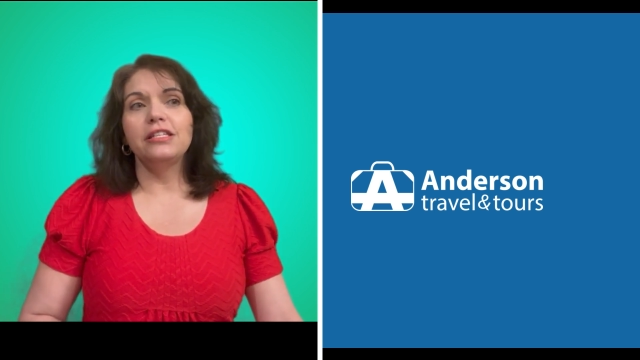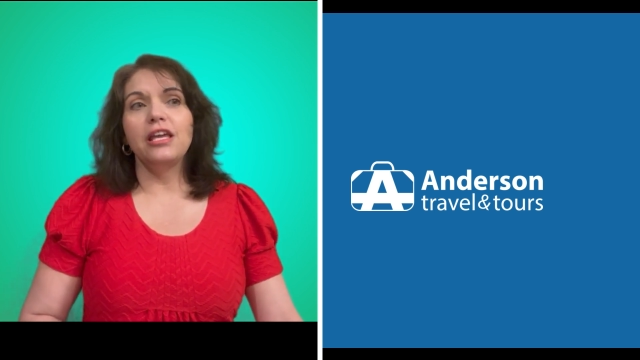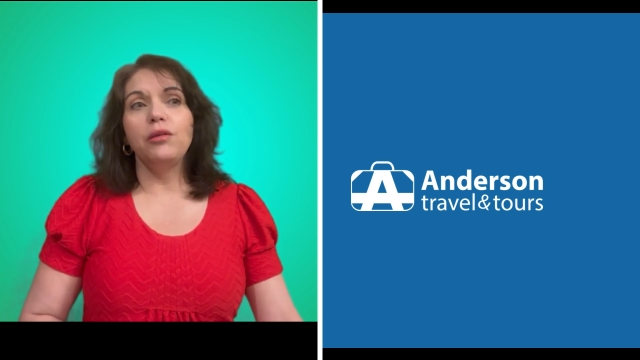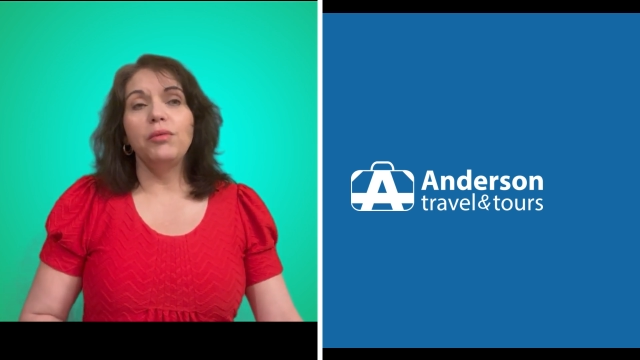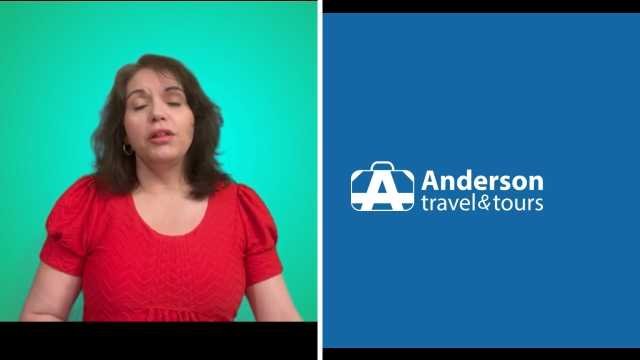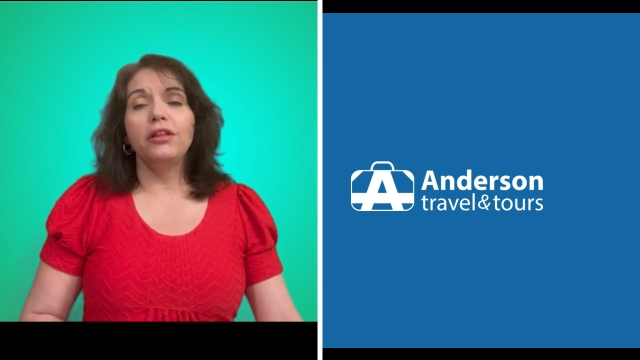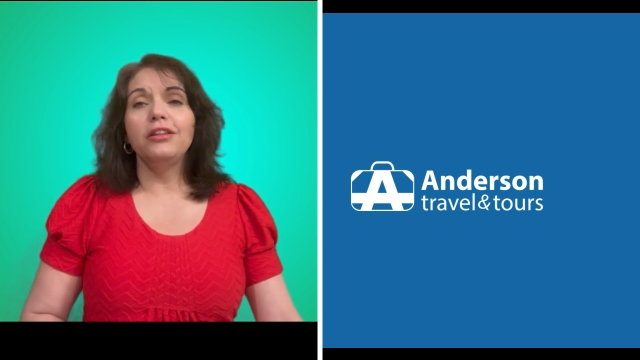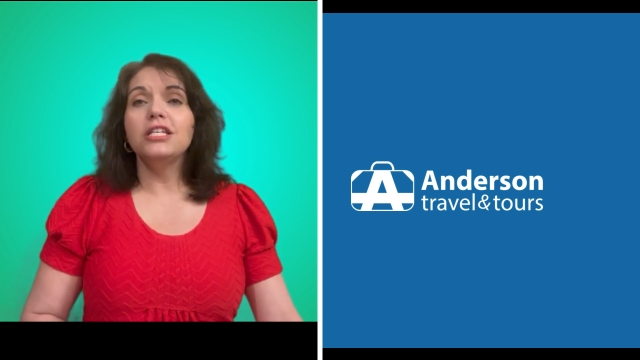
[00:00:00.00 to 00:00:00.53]

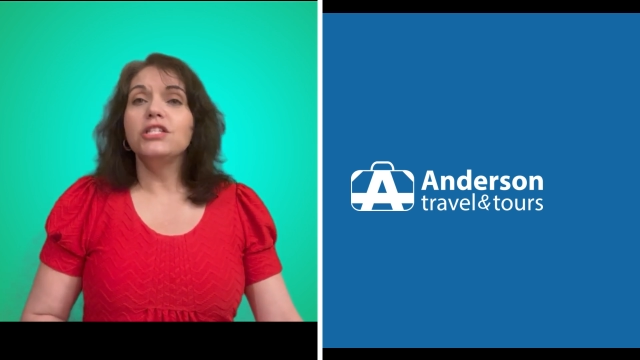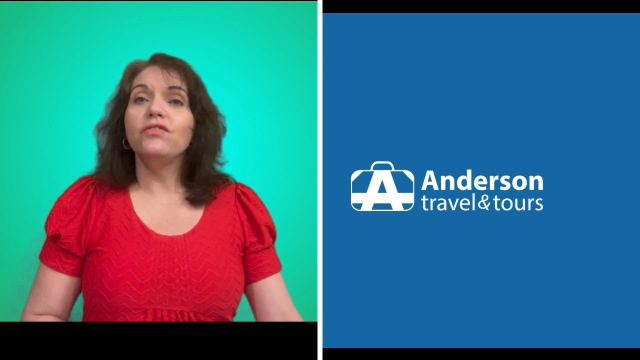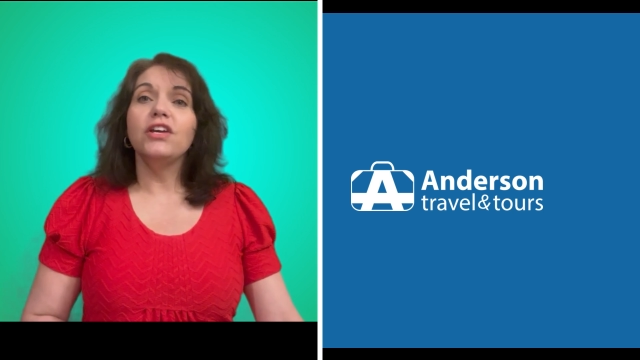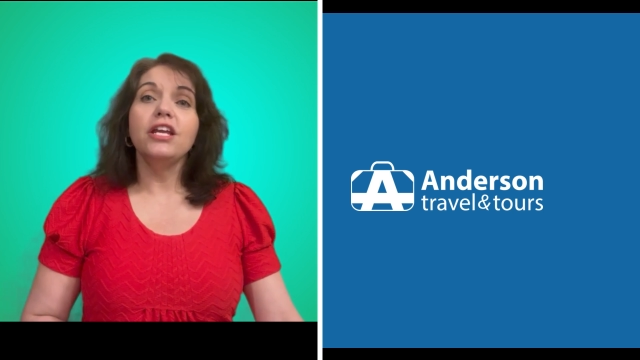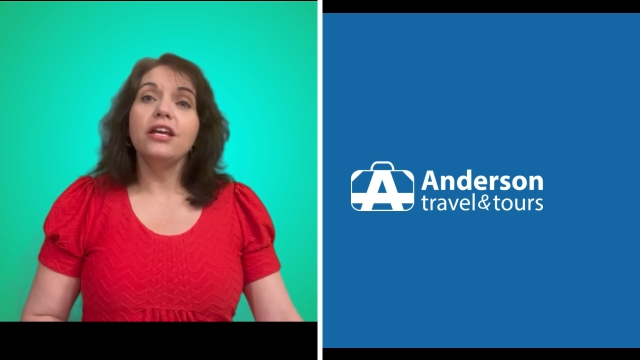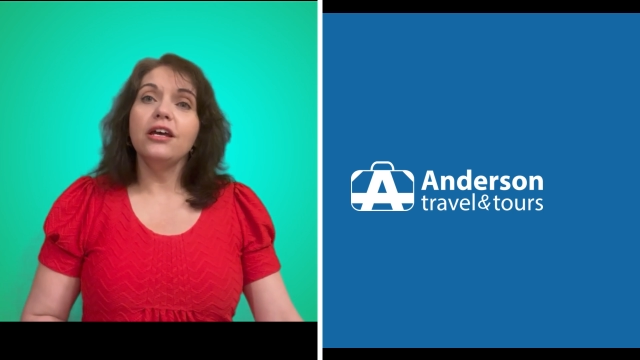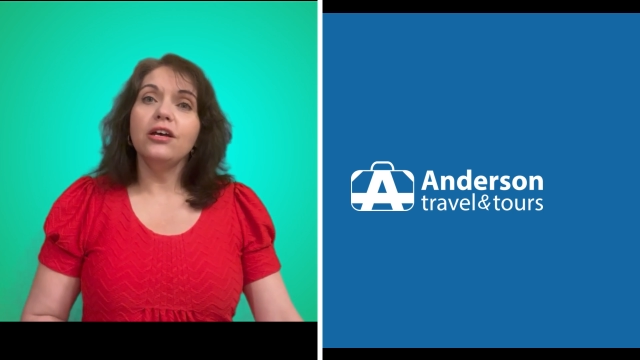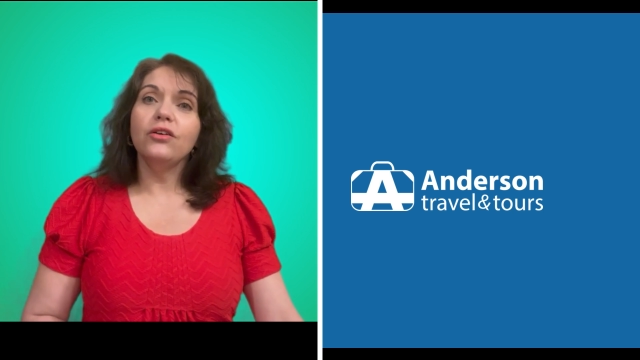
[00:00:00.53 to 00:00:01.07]
email and this
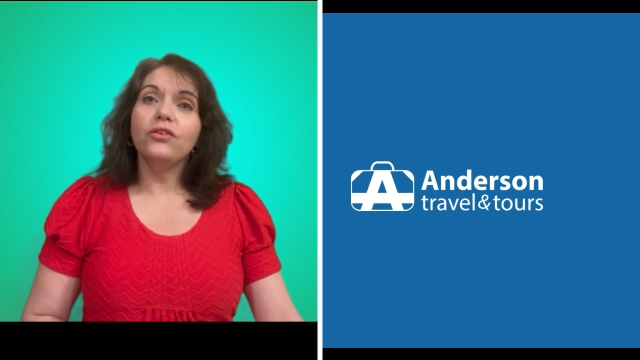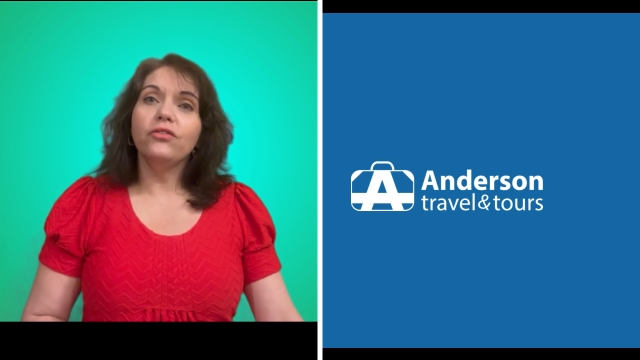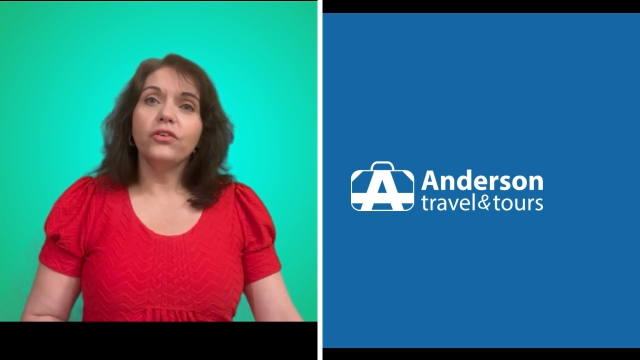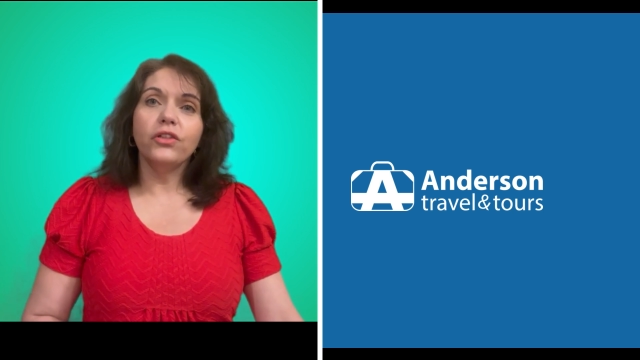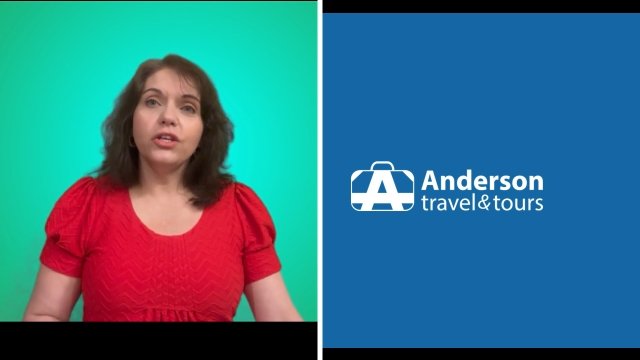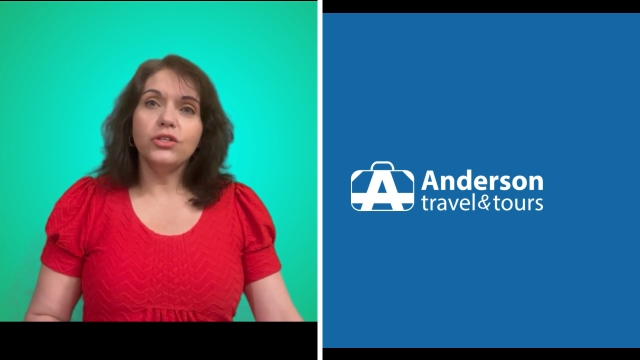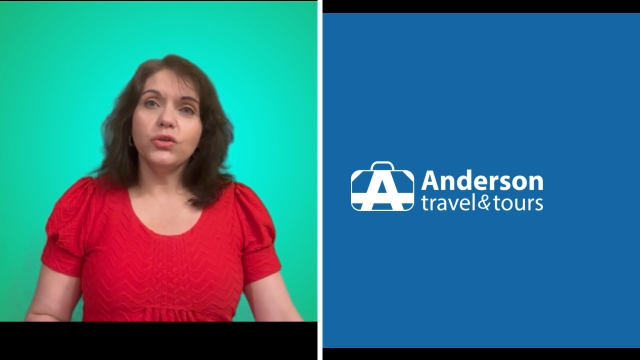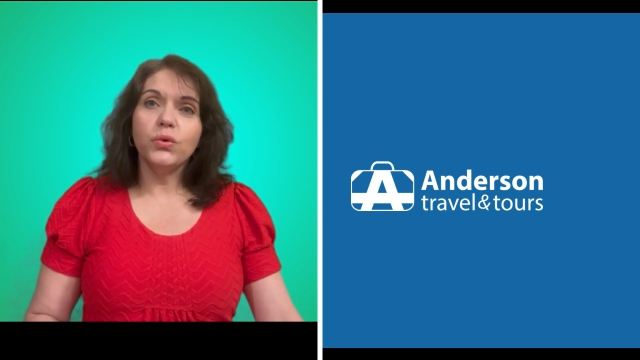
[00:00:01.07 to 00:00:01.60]
video for
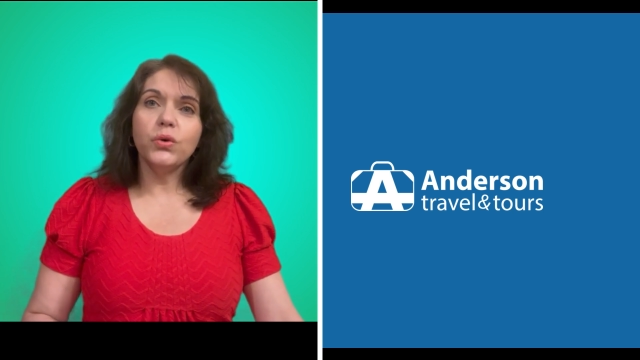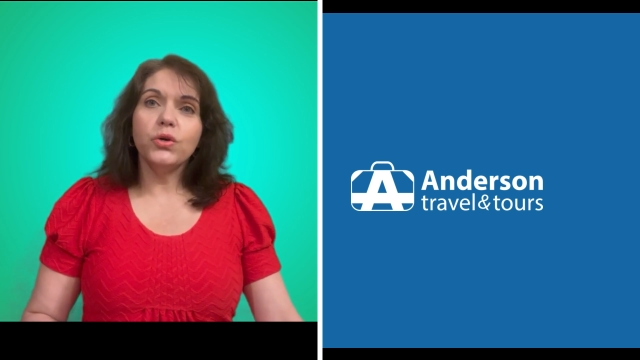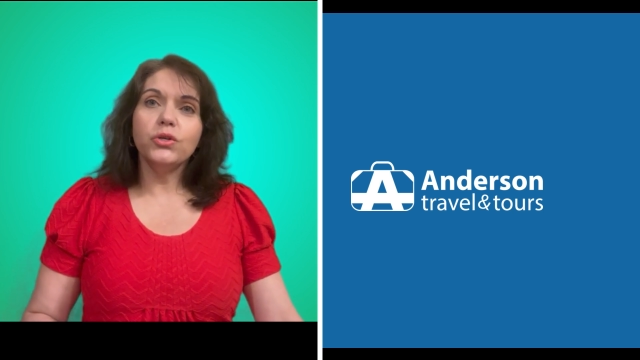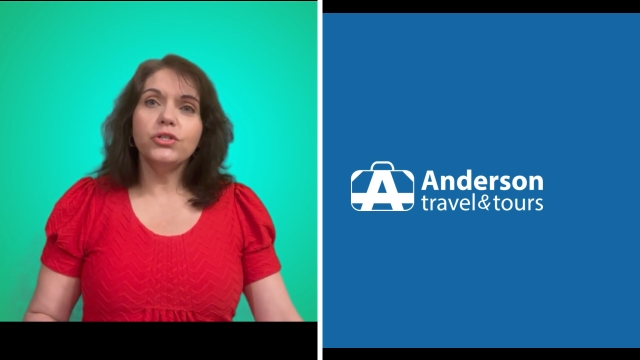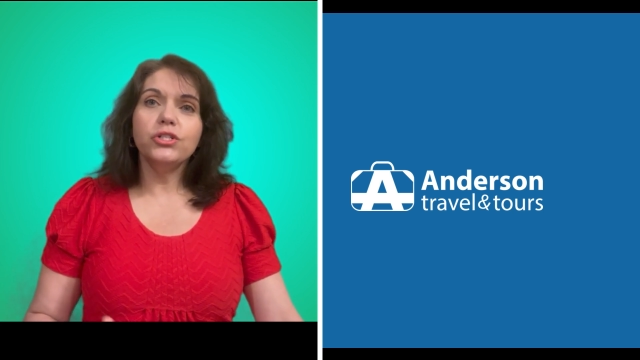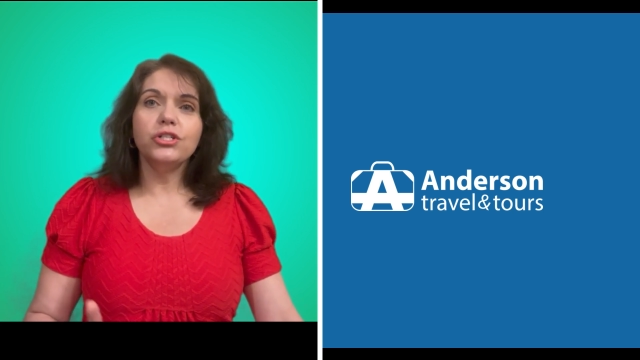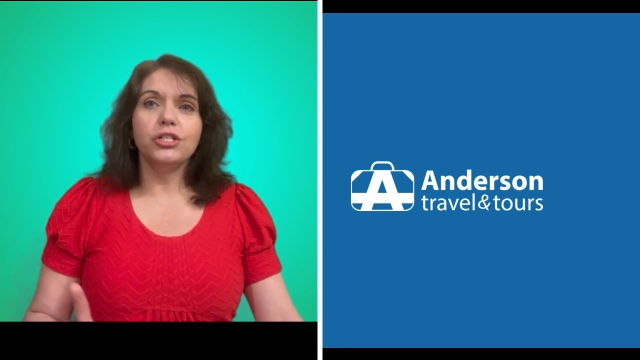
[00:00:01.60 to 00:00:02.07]
the tours,